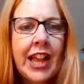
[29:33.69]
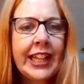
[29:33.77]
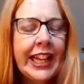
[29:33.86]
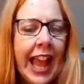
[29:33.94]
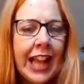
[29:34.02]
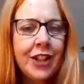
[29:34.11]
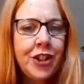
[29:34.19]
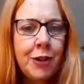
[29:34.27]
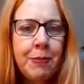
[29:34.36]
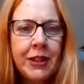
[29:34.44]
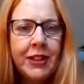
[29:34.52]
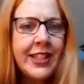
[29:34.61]
and a catch
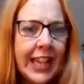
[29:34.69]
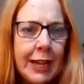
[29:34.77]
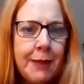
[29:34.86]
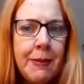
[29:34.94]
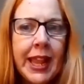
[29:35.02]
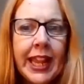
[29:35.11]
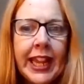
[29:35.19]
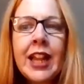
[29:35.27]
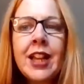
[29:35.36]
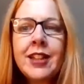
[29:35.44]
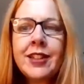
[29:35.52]
up in the teepee.